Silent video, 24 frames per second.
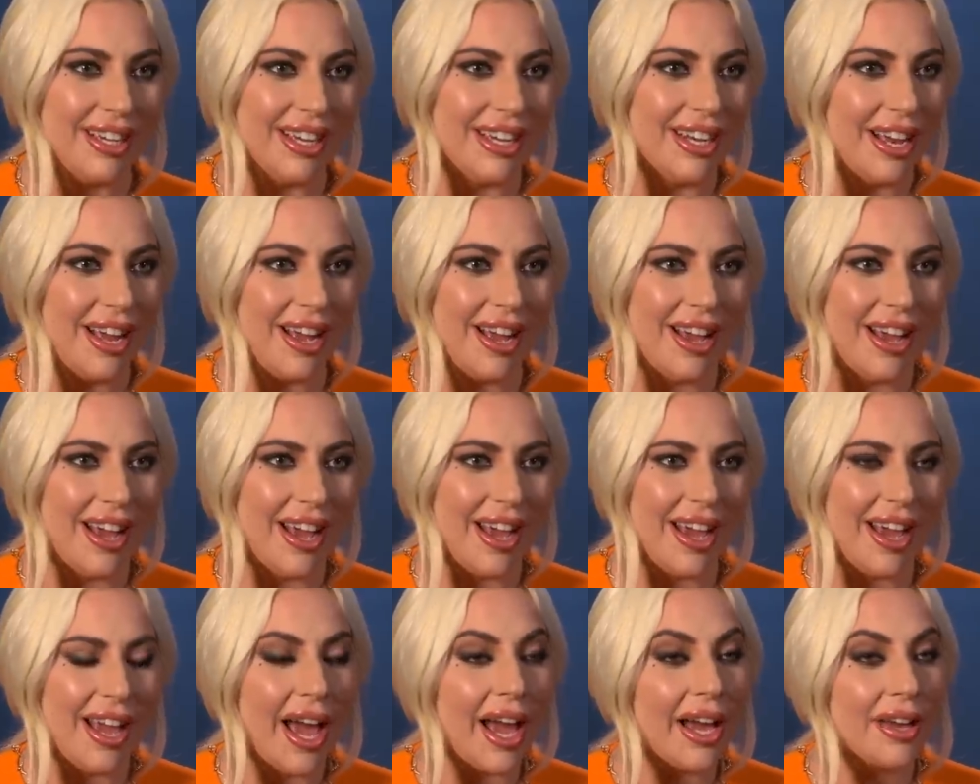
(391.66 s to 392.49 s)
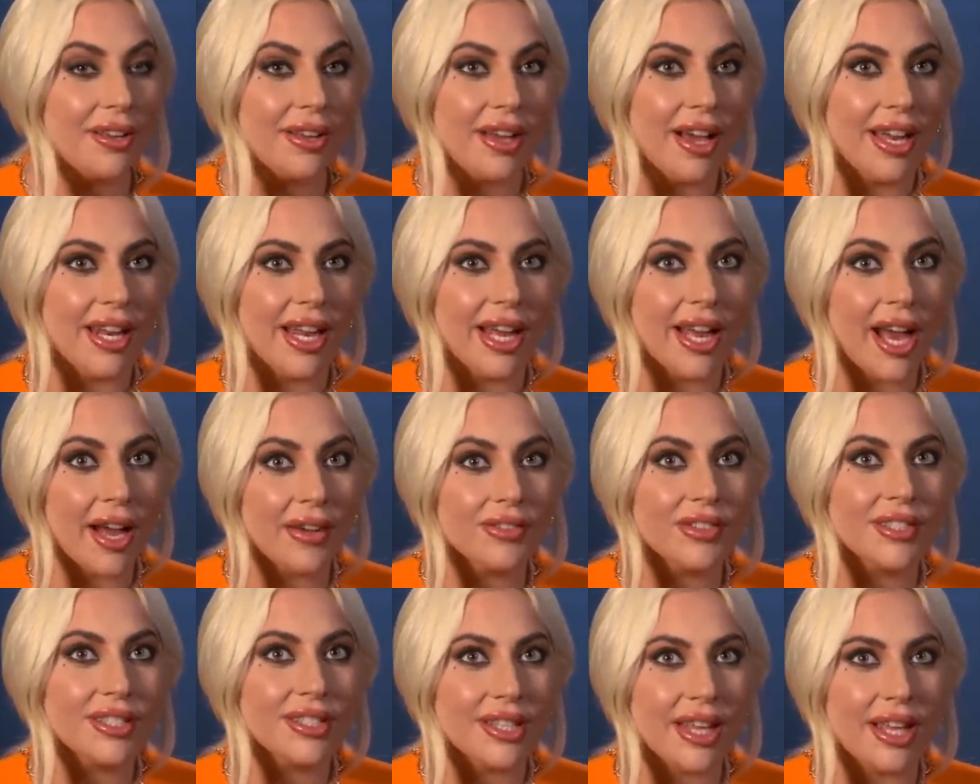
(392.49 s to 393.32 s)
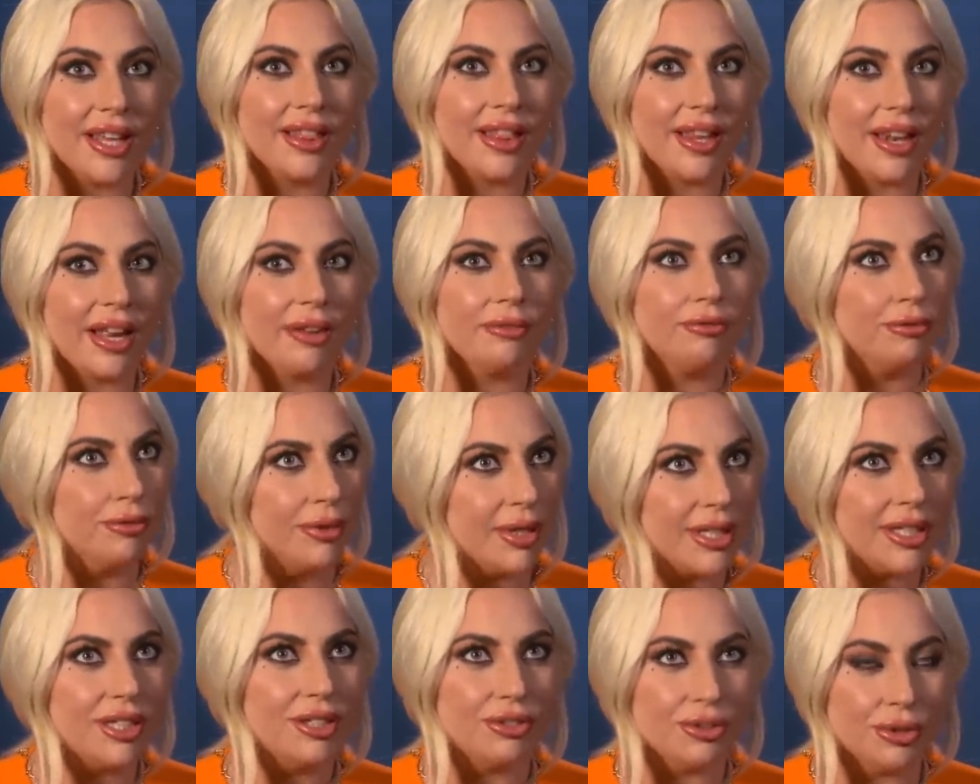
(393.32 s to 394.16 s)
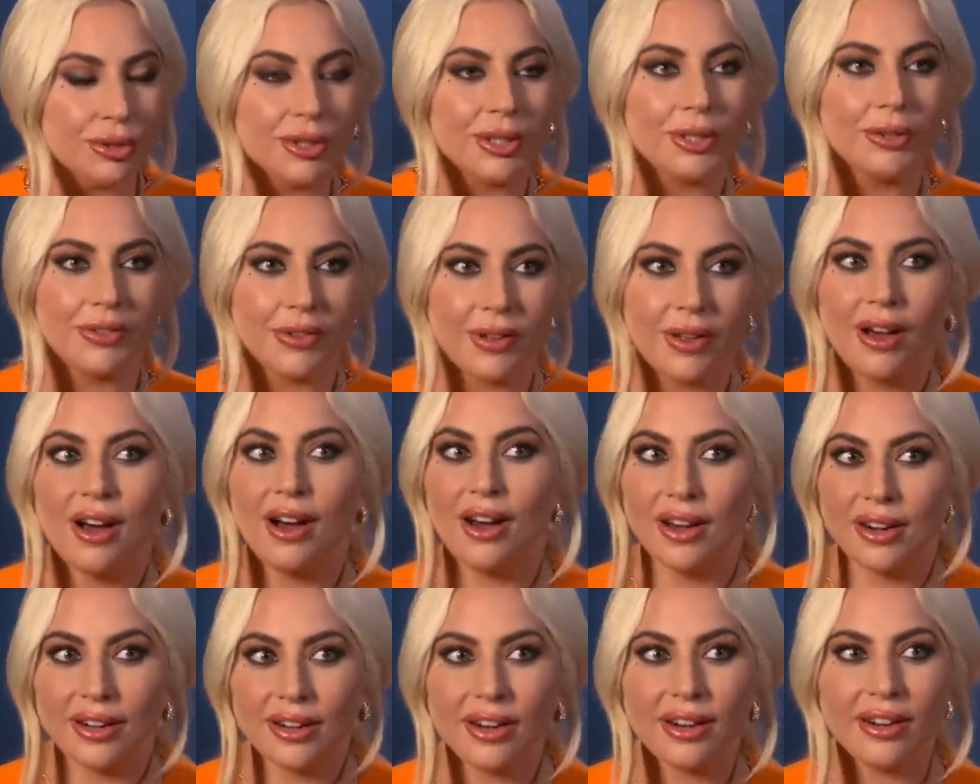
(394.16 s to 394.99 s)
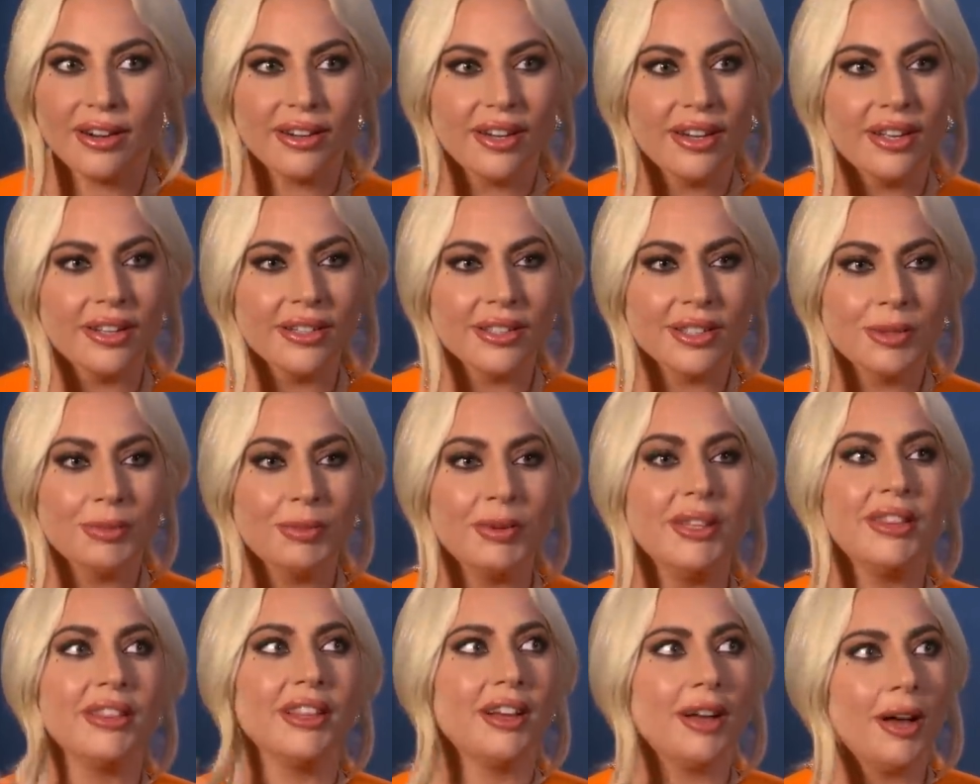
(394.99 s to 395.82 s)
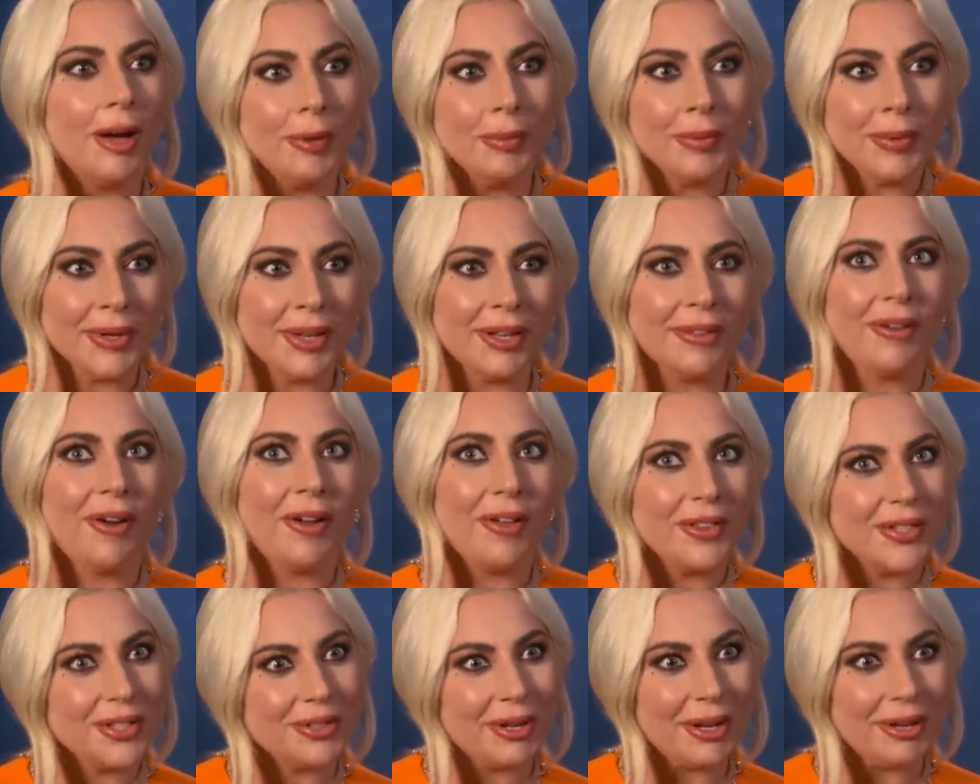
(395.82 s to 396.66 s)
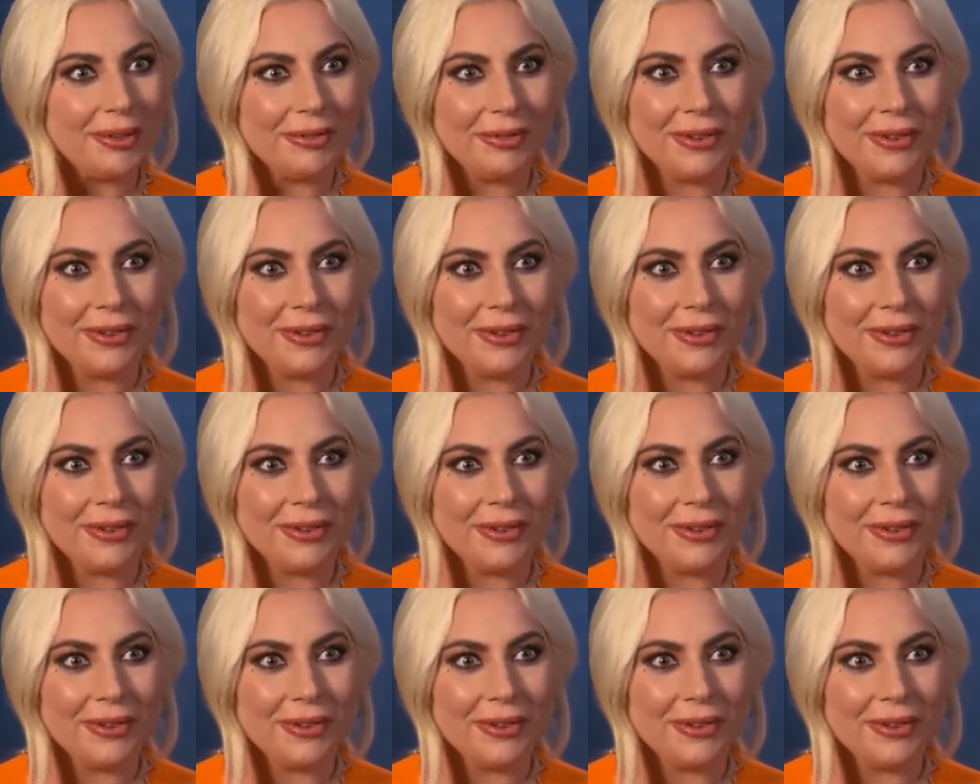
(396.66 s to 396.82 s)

and I, I and i have to say that i really truly feel honored to be in the company of all these great